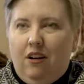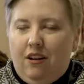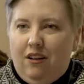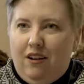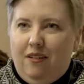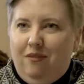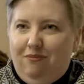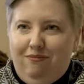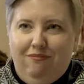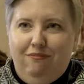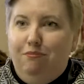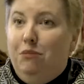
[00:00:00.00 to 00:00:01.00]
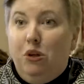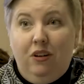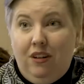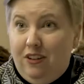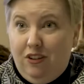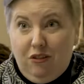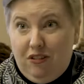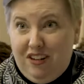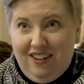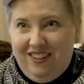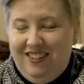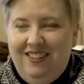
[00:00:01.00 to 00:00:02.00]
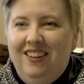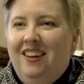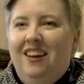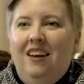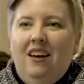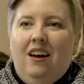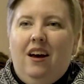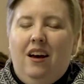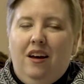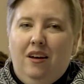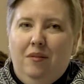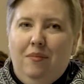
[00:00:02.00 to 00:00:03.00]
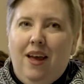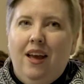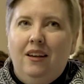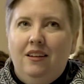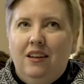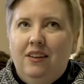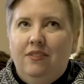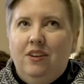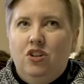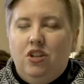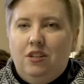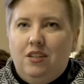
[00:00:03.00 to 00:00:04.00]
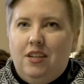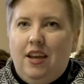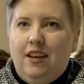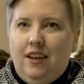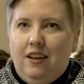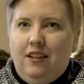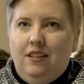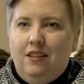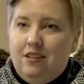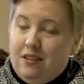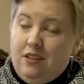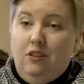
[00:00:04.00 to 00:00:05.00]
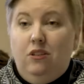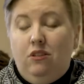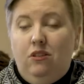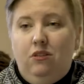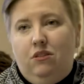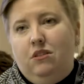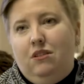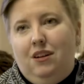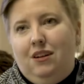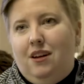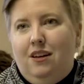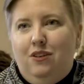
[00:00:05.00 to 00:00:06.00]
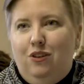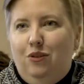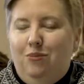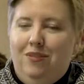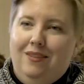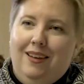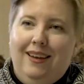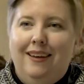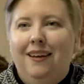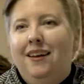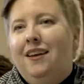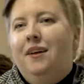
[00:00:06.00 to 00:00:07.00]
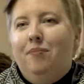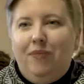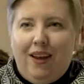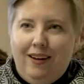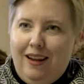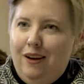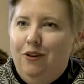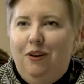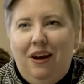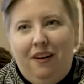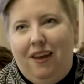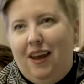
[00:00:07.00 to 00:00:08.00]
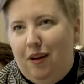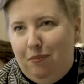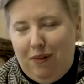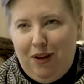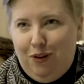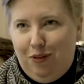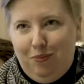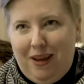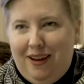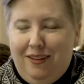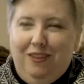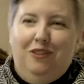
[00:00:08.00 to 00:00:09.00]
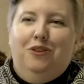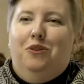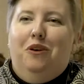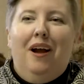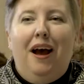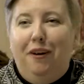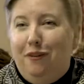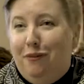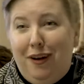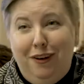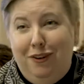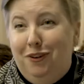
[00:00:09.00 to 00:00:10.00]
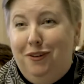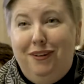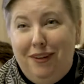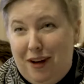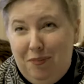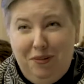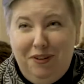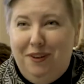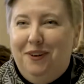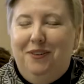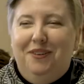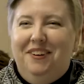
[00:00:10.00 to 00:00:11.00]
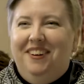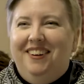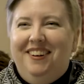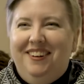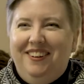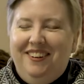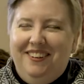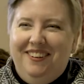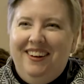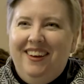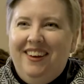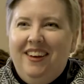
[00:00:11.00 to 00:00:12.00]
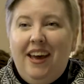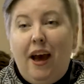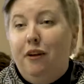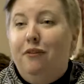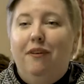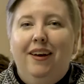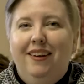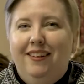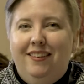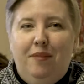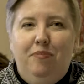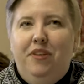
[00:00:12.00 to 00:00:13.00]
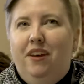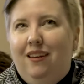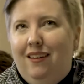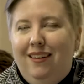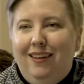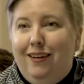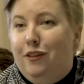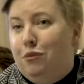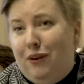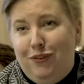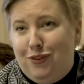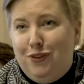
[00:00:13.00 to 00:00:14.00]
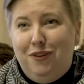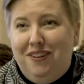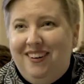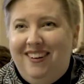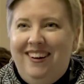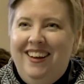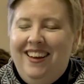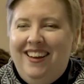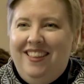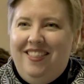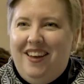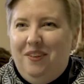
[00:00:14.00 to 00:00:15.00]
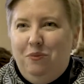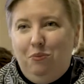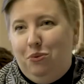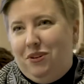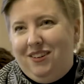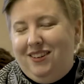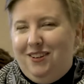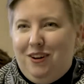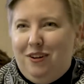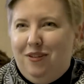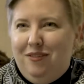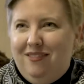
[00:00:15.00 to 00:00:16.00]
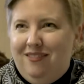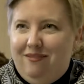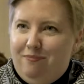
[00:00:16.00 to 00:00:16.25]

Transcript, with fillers: are myriad careers. And even just taking the skills you learn in costumes, like I now know how to hem my own pants, or how to find a good cobbler, or, you know, how to find something in a thrift store that would, you know,